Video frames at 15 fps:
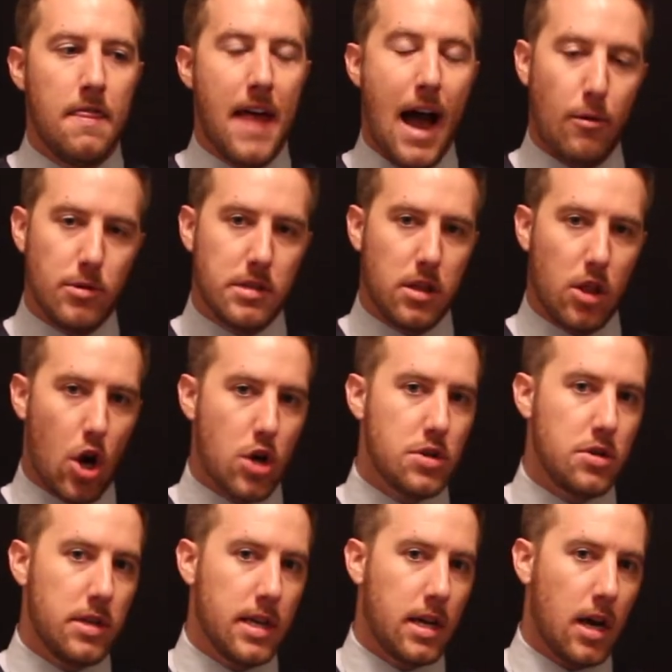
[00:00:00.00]
that was
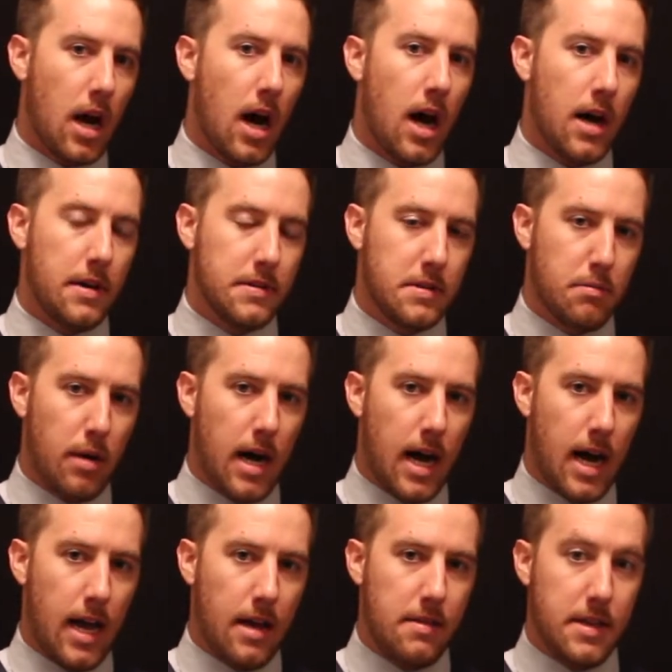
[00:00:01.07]
largely caused
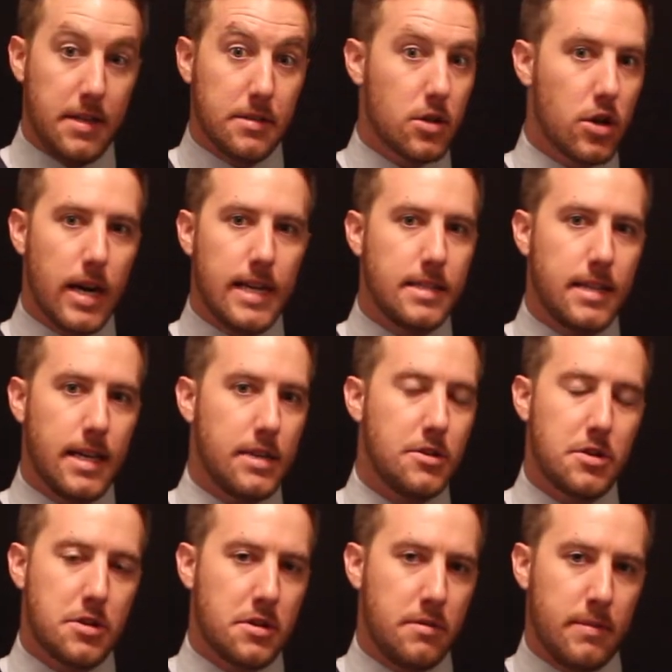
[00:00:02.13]
by these crazy
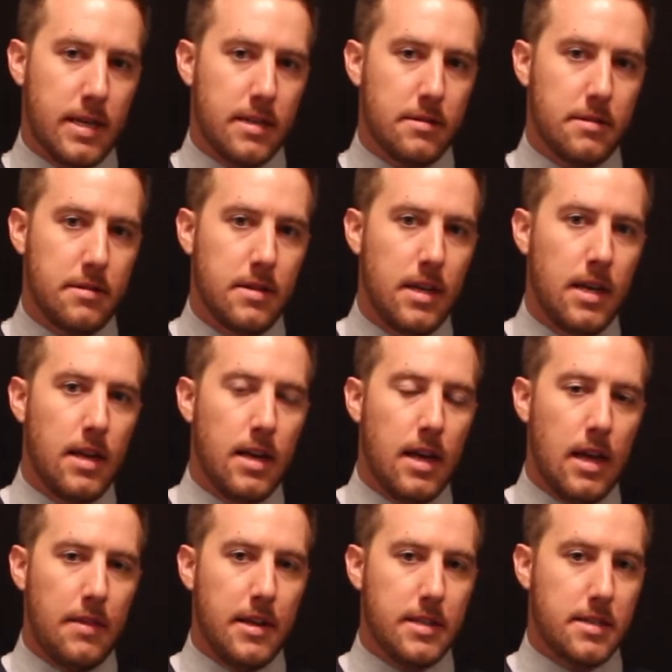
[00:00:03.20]
instruments
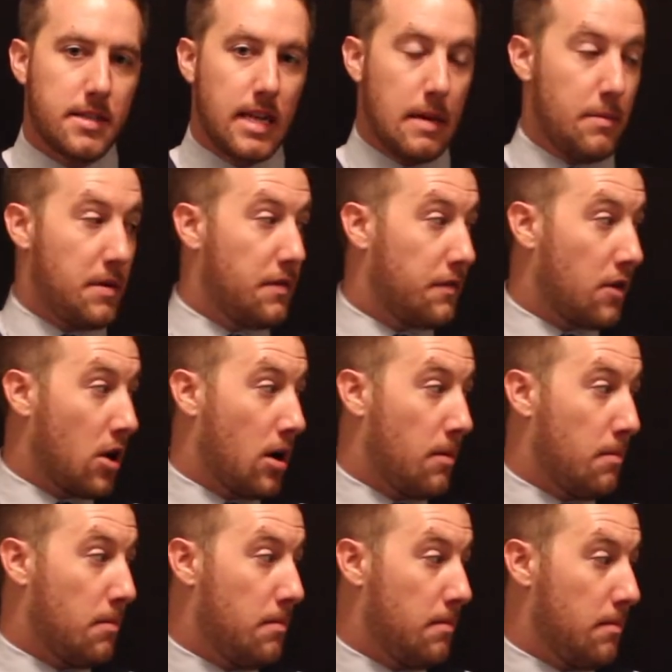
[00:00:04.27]
that stemmed
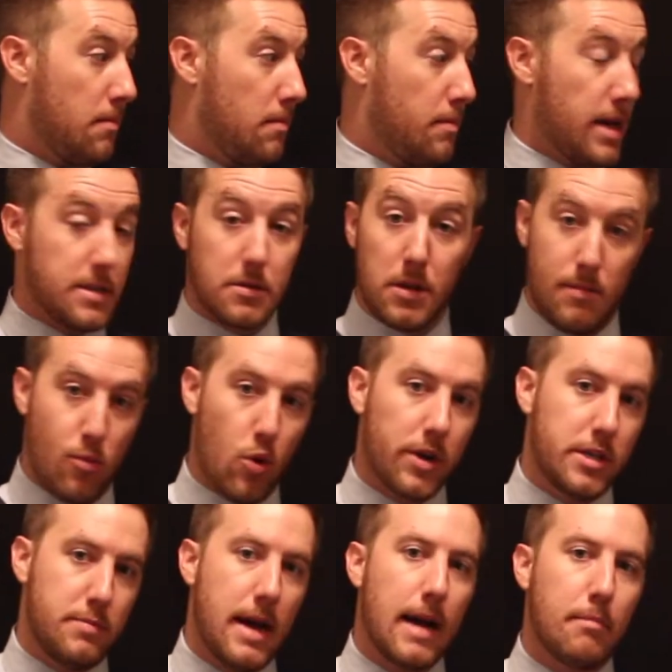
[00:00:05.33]
from basically
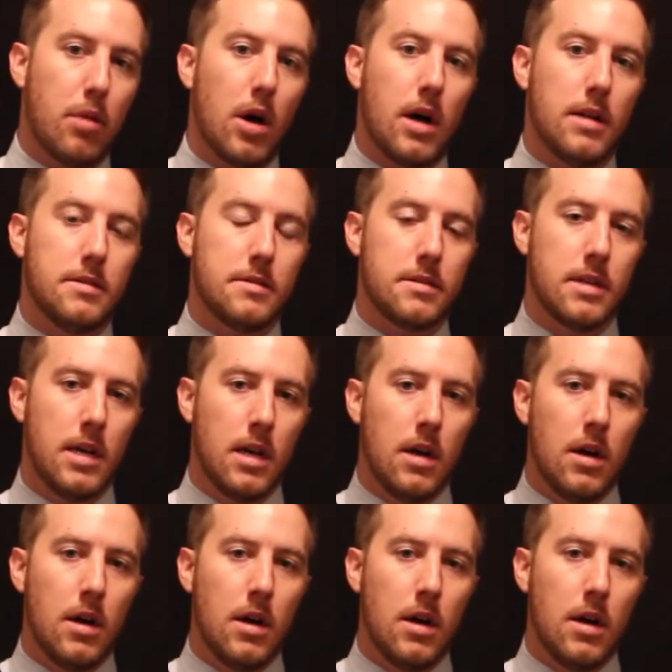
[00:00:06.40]
mortgage-backed bonds.